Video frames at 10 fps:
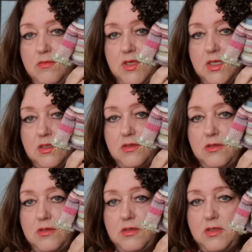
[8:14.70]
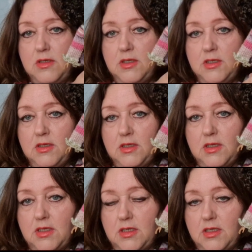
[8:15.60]
meerderen,
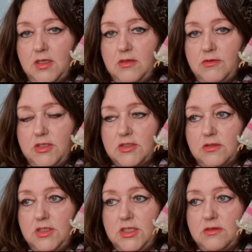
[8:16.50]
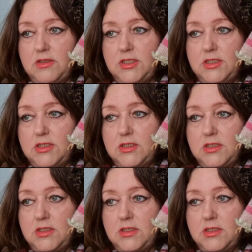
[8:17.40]
increase or decrease.